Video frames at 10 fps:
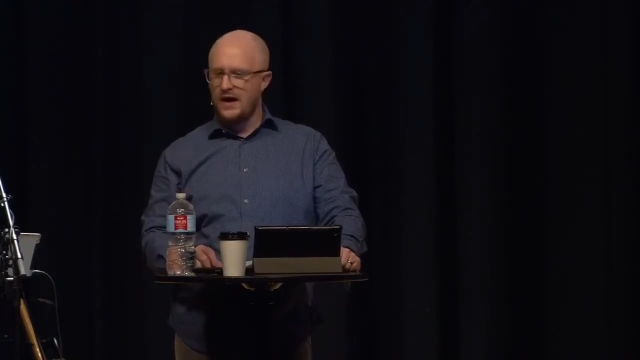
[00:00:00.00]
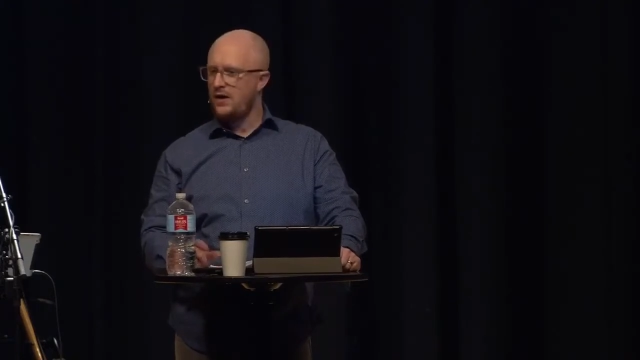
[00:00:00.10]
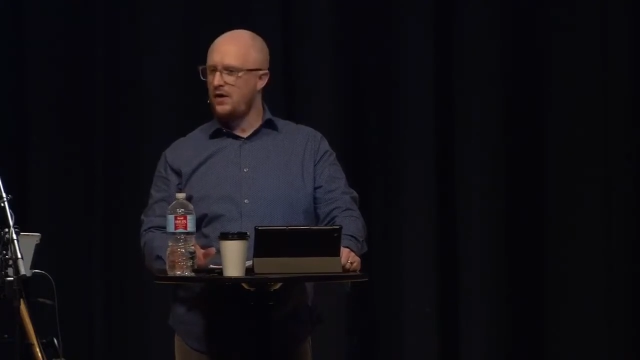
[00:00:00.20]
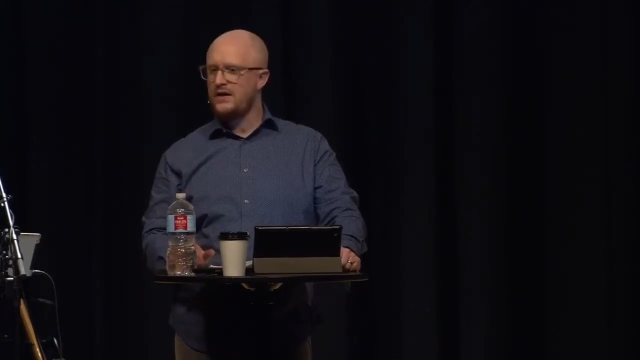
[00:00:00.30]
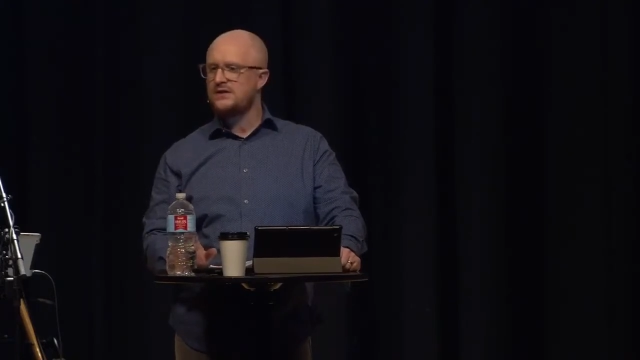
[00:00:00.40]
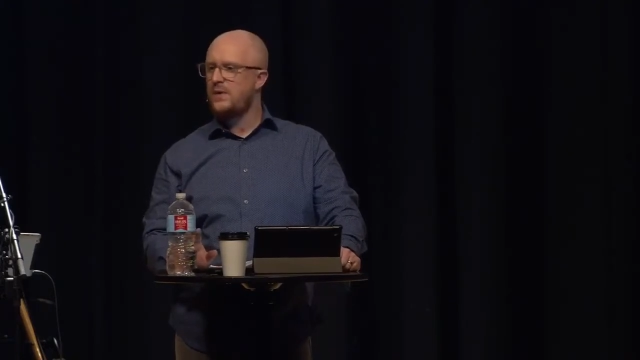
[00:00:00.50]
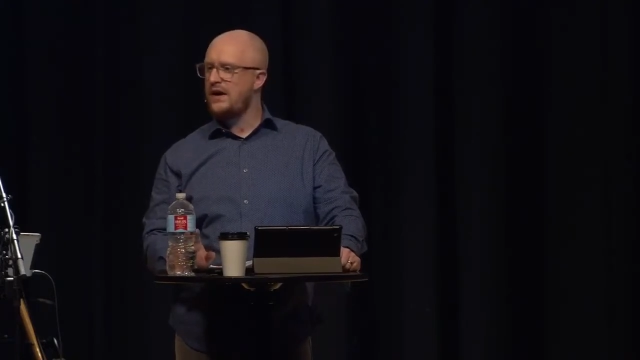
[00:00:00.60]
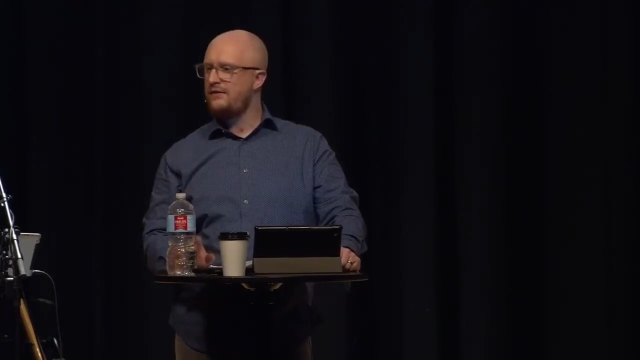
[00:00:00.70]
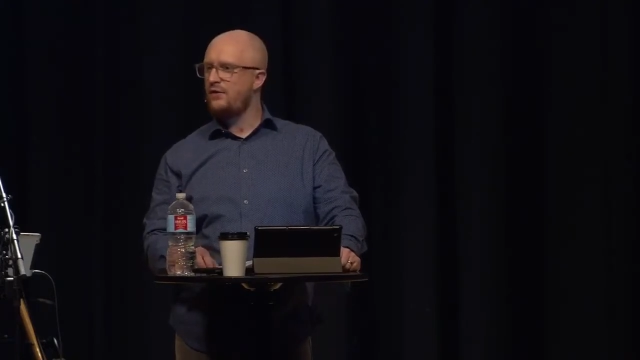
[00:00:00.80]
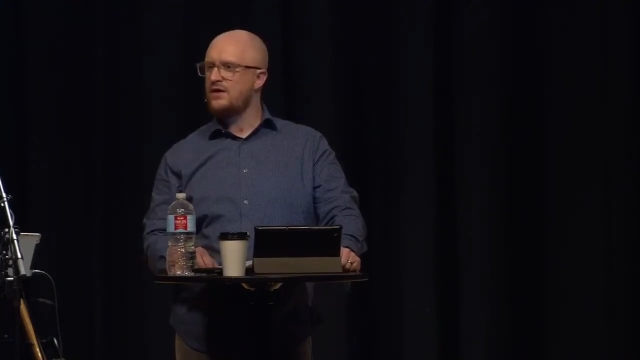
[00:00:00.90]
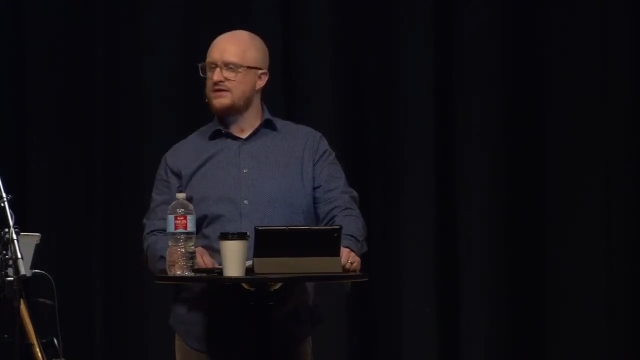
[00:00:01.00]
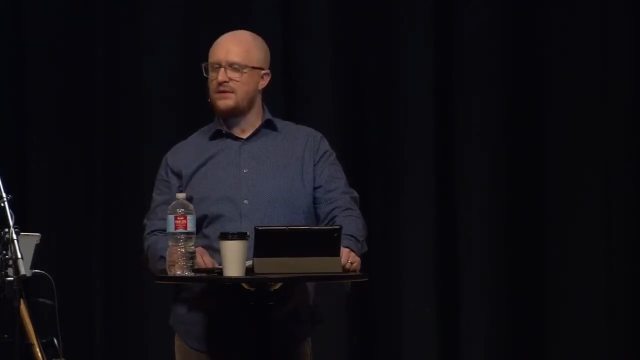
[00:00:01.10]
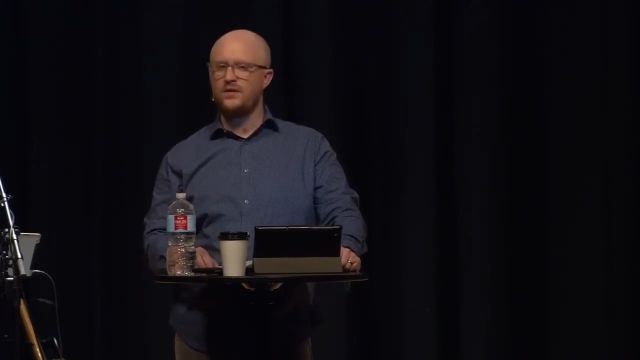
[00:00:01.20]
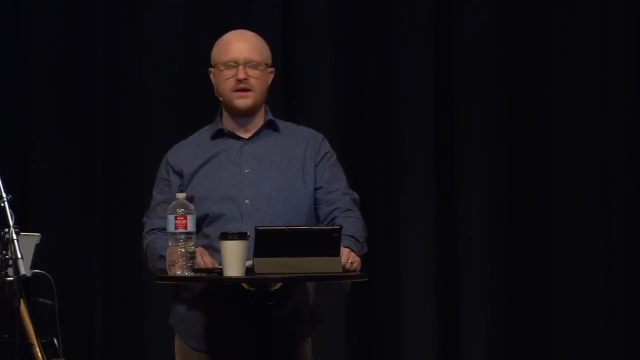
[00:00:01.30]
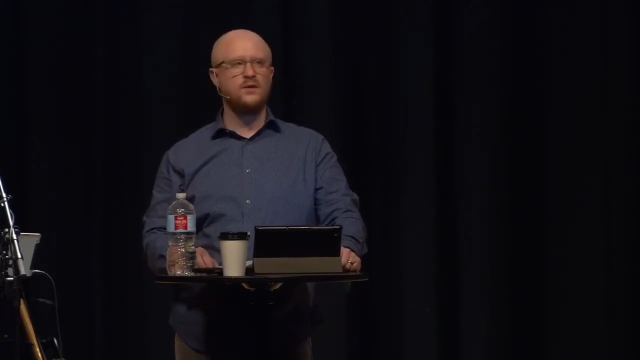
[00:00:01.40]
And all He's waiting for is
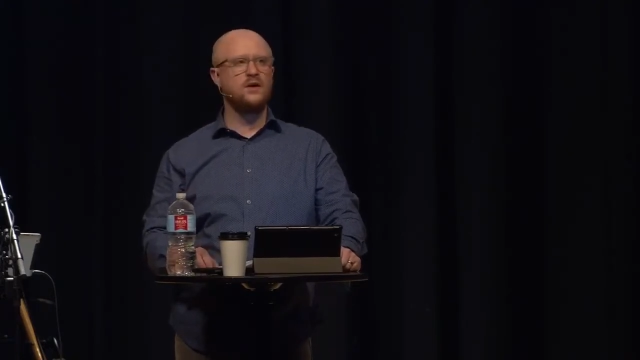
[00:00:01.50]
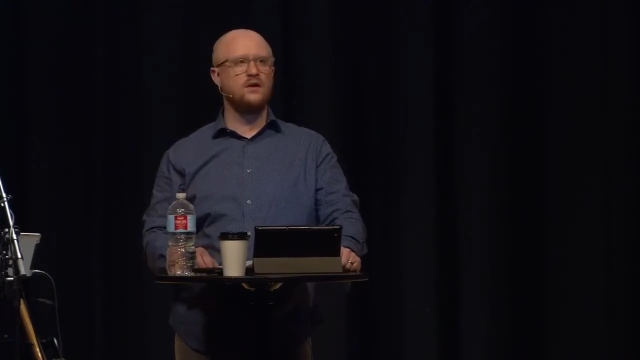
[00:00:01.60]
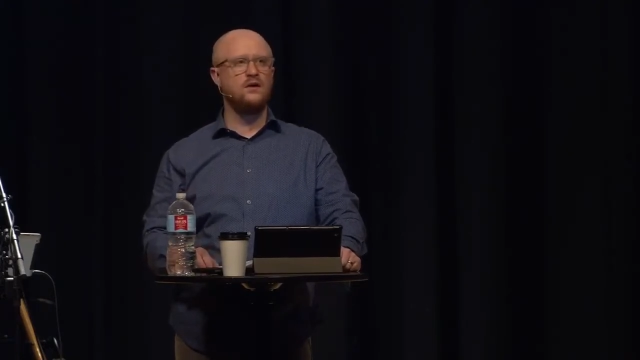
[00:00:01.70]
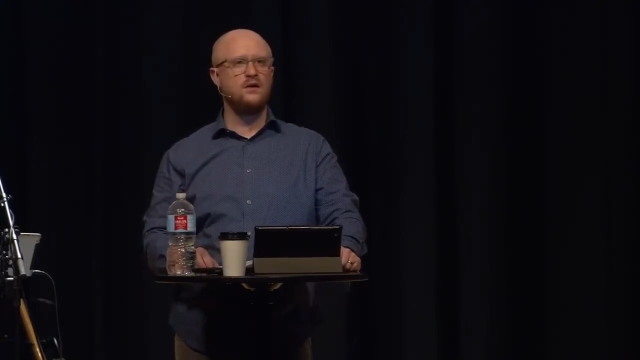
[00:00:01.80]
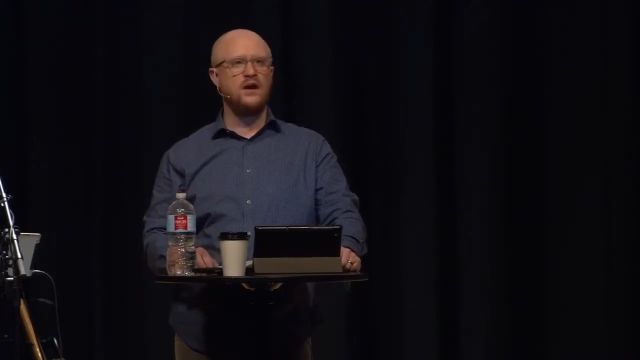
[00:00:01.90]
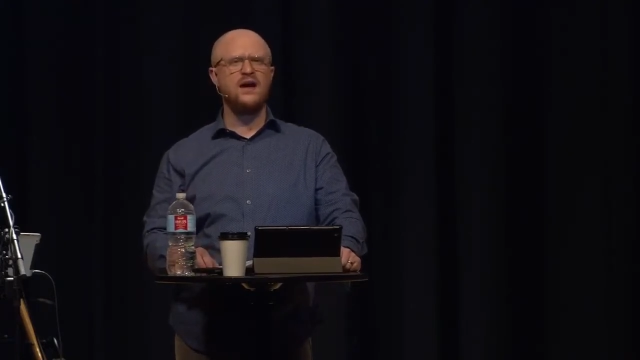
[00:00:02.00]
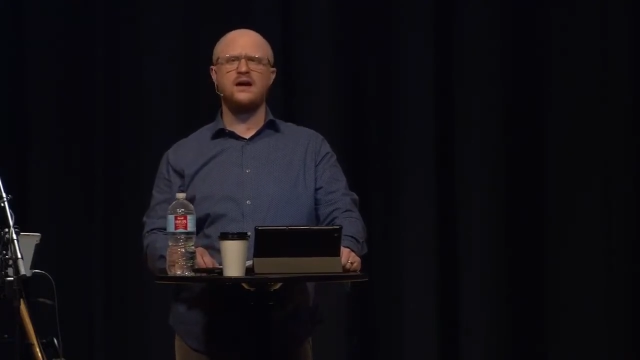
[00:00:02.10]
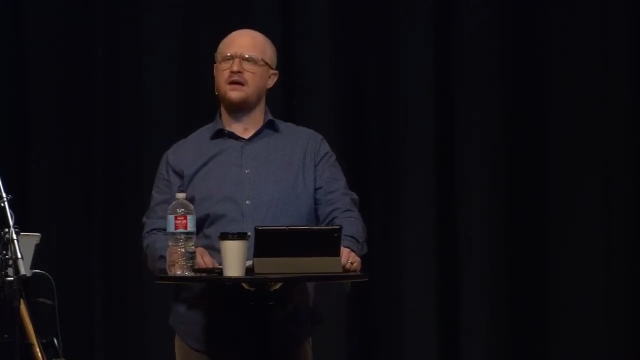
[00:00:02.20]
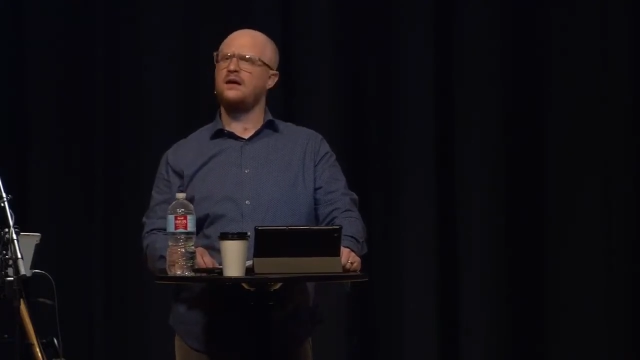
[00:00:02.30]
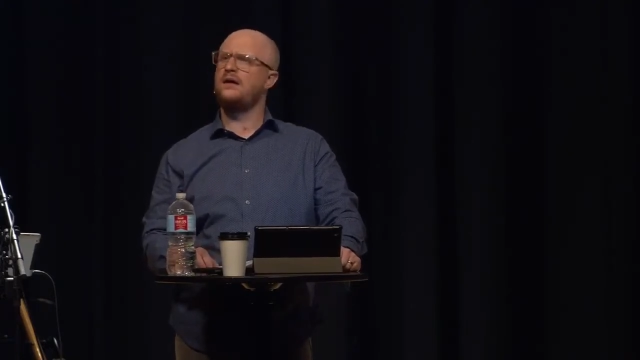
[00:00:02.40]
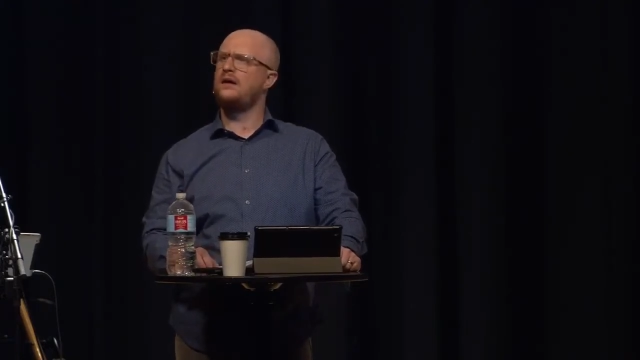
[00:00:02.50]
someone that would go, Hey,